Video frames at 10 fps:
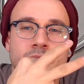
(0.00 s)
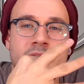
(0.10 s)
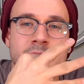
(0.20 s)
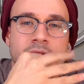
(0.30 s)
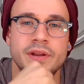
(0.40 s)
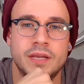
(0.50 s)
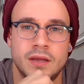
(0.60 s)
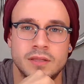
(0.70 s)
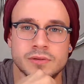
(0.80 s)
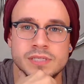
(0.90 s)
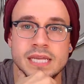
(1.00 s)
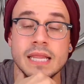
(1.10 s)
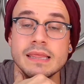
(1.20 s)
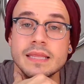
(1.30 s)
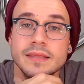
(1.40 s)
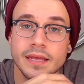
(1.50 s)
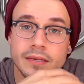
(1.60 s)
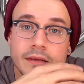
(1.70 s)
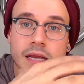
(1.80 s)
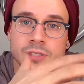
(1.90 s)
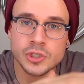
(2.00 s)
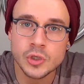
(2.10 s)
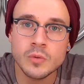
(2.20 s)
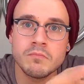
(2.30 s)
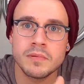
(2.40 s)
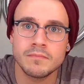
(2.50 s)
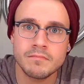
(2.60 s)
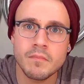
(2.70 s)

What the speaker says: primary colors that assume,